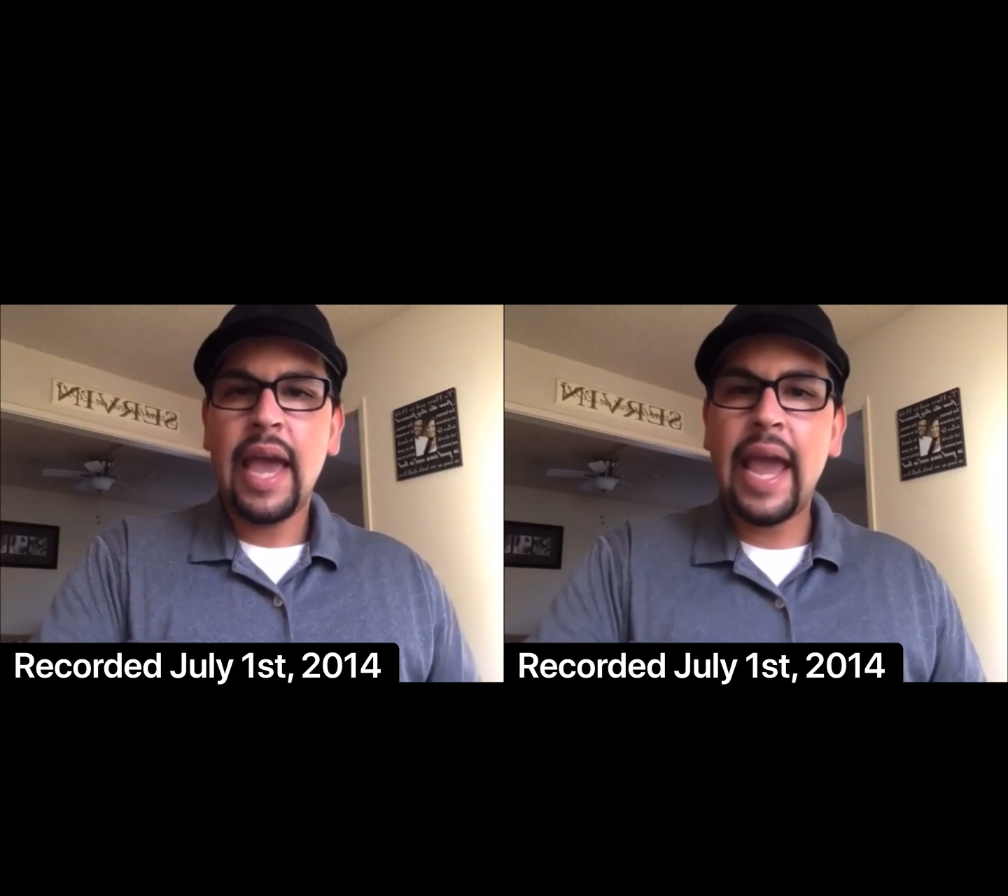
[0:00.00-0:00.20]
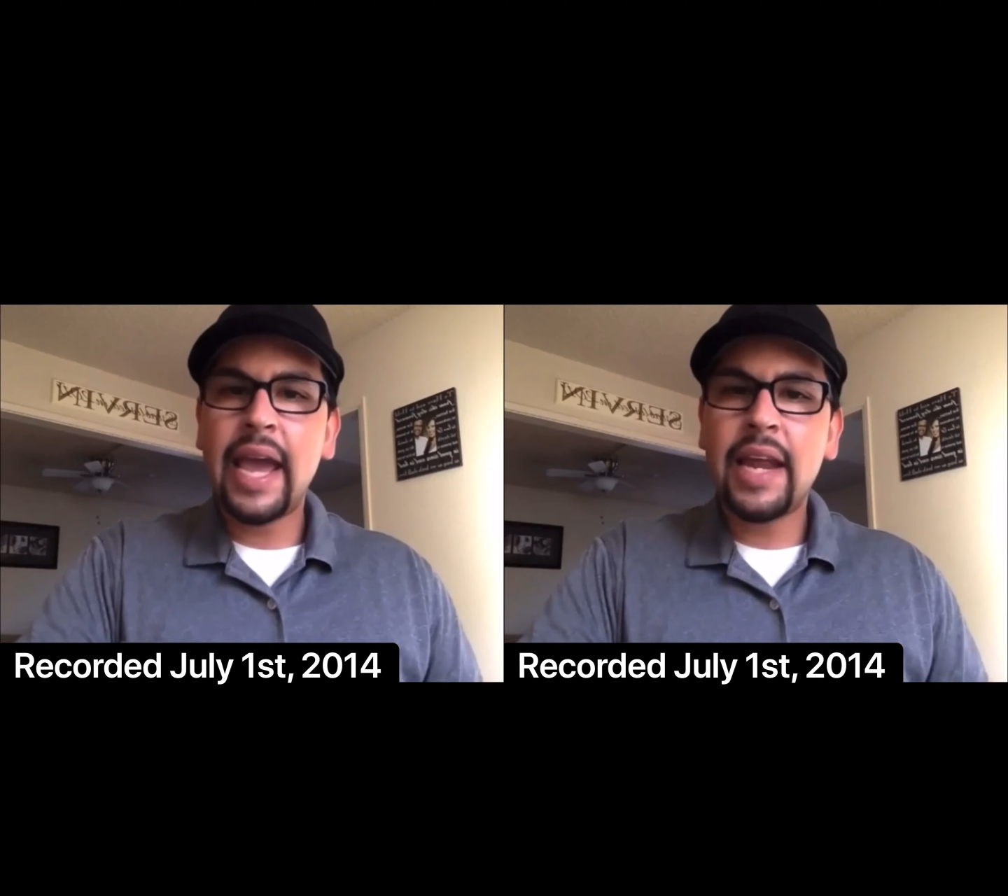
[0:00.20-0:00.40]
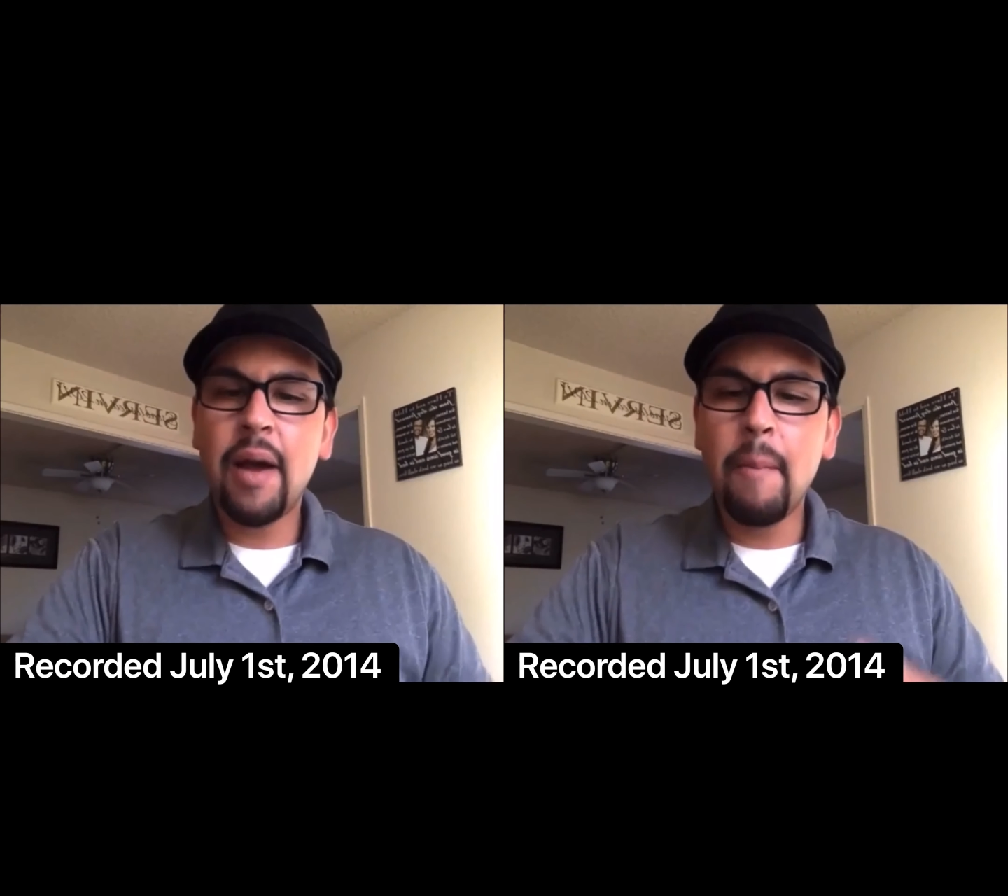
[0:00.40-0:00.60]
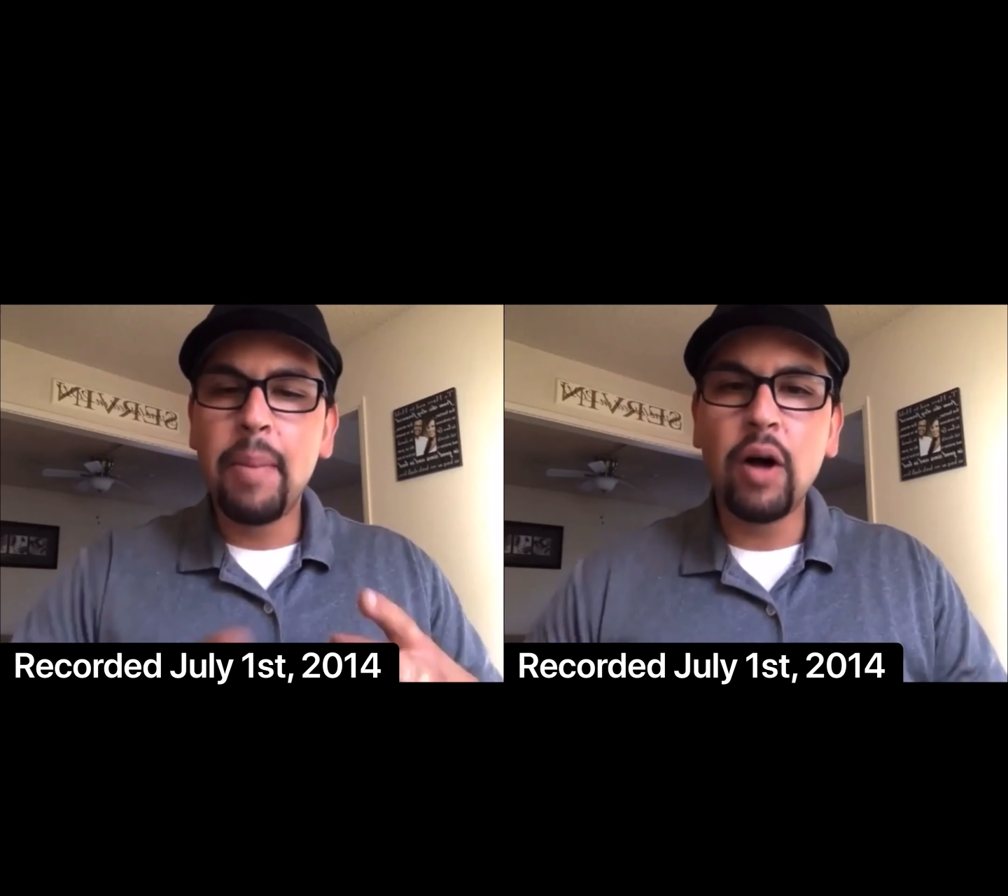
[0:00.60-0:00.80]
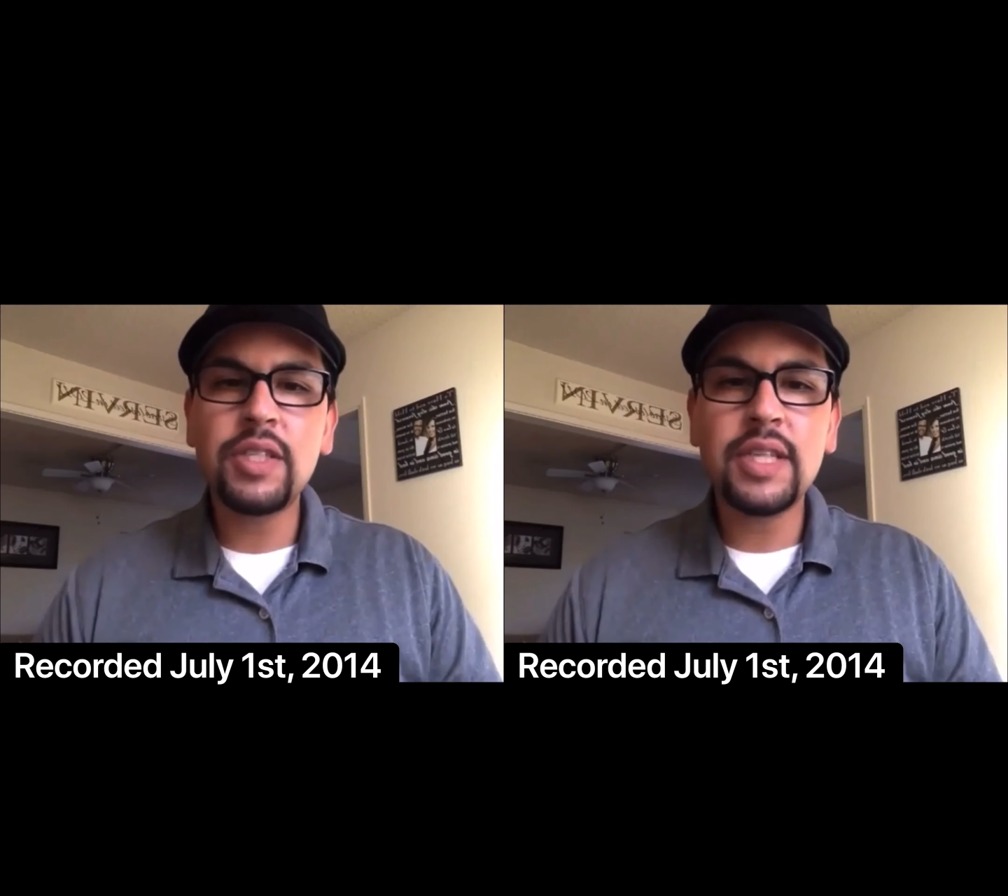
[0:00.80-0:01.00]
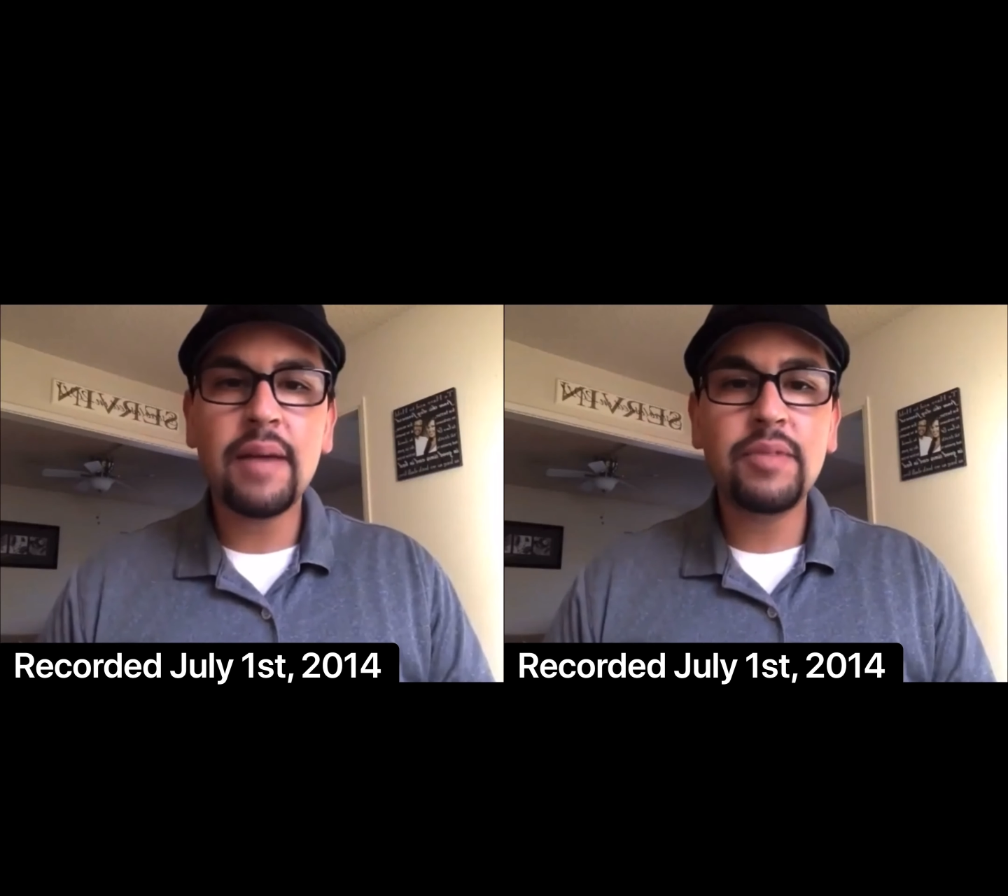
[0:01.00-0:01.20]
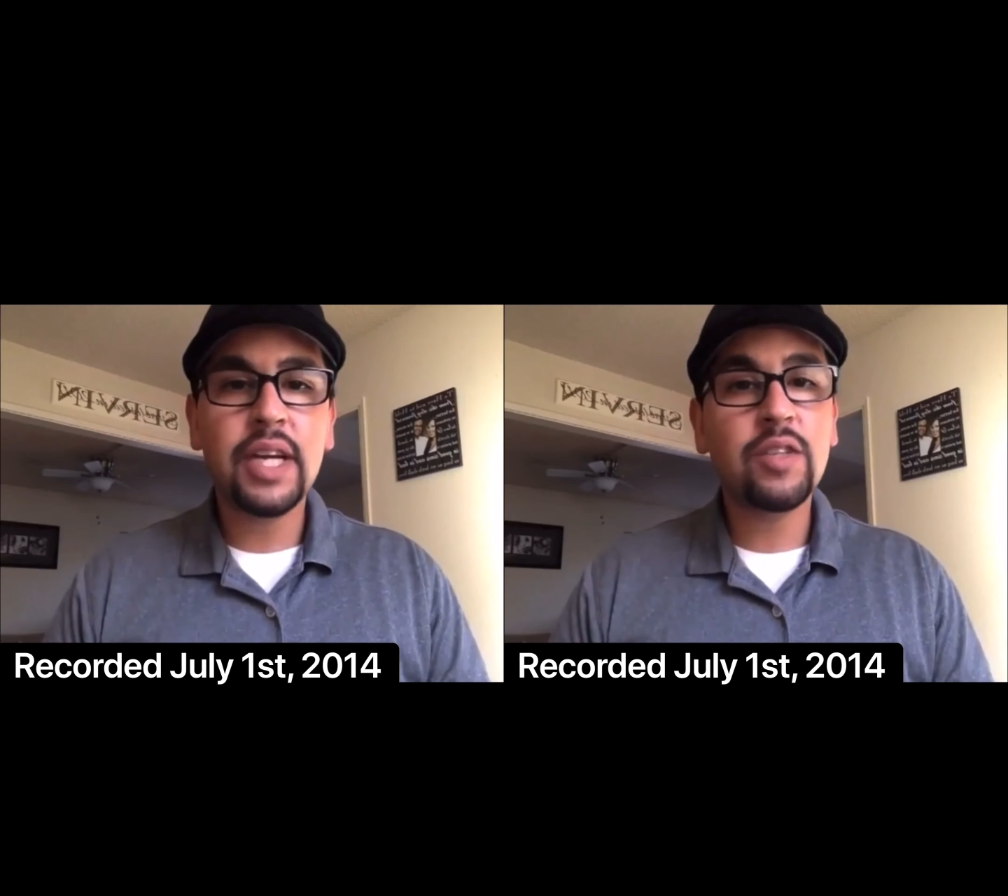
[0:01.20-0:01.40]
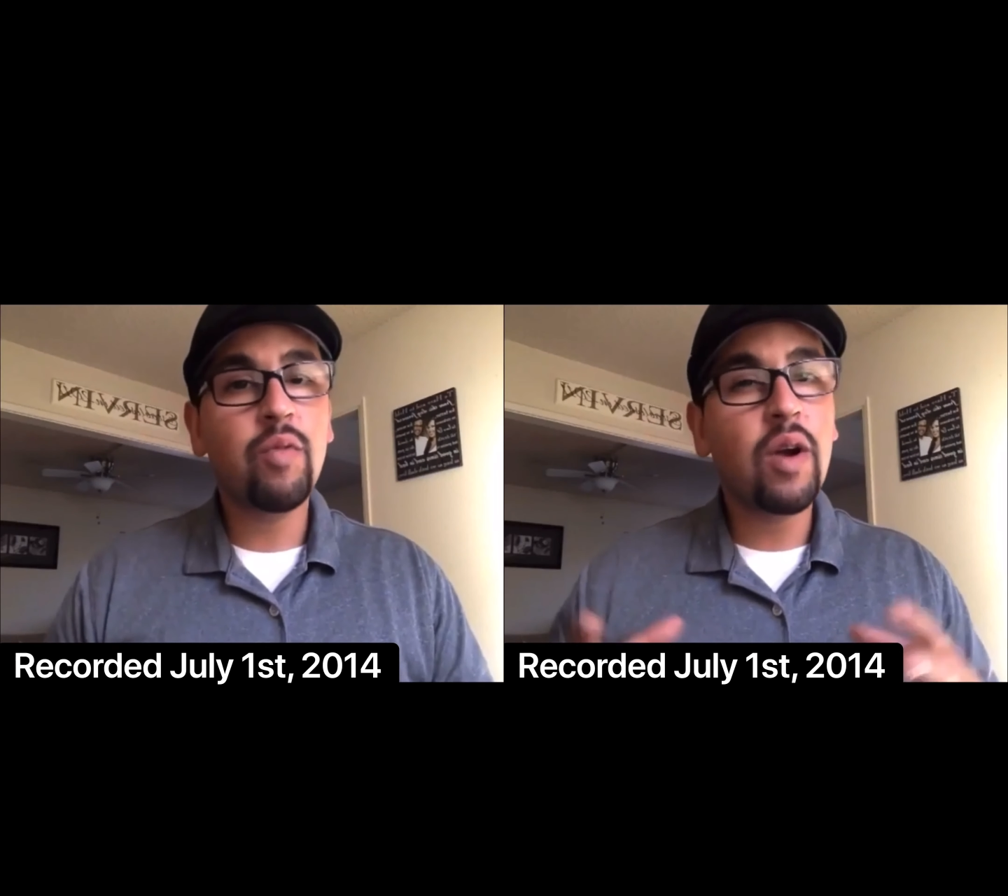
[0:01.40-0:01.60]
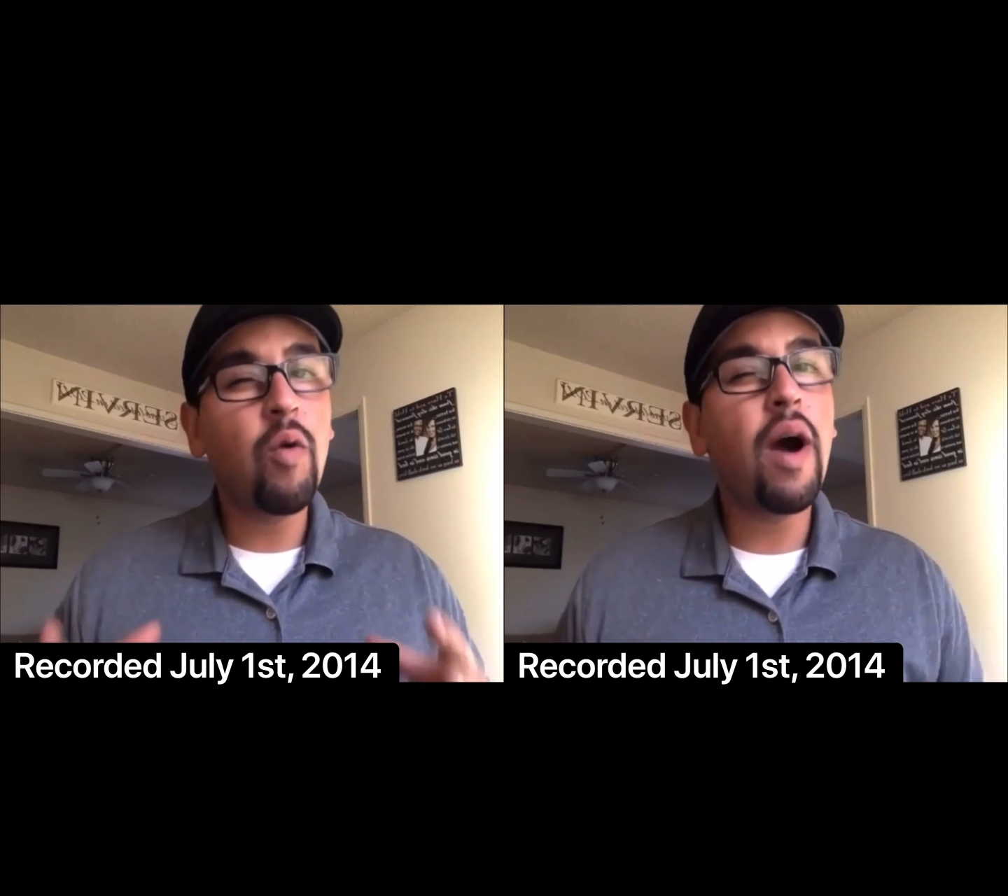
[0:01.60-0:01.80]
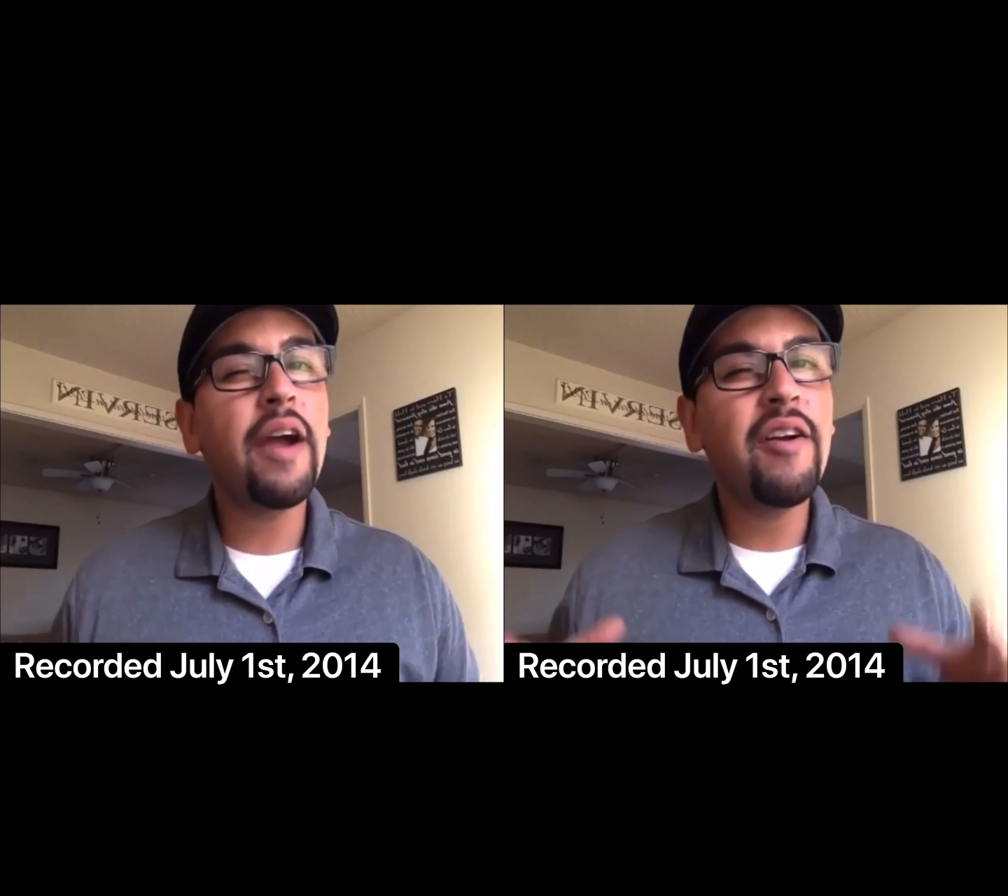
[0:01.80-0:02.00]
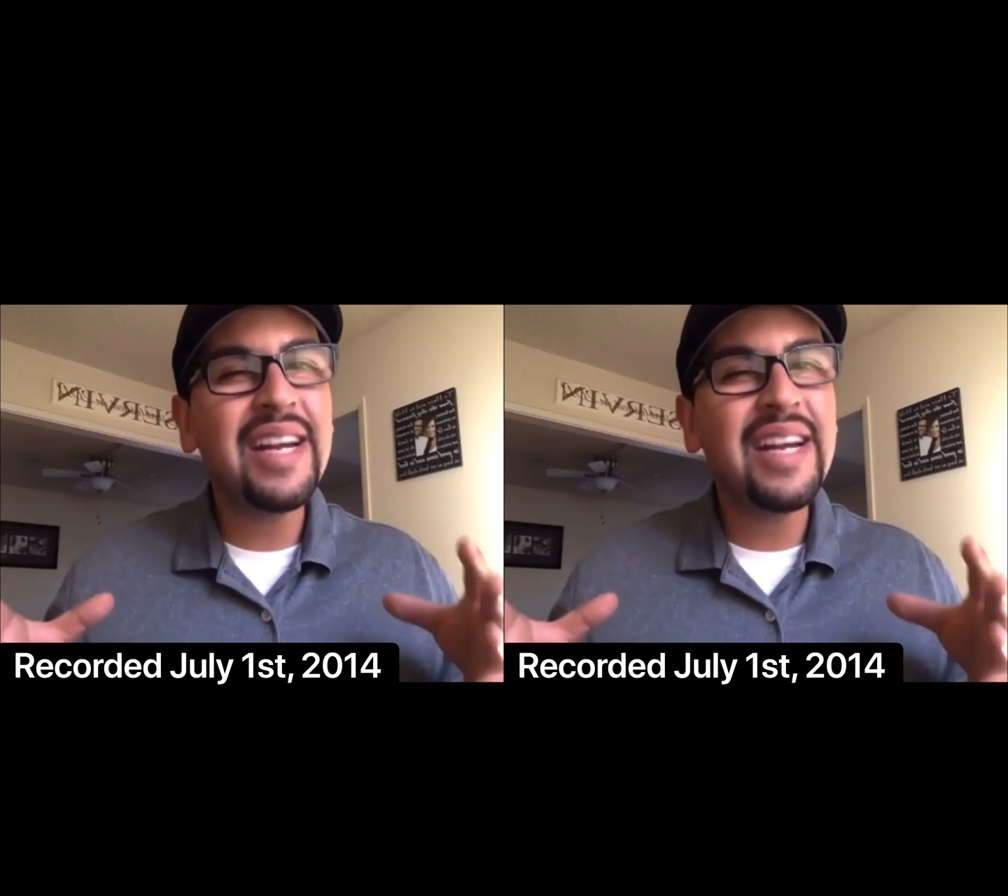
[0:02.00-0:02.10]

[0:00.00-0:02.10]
And both subjects require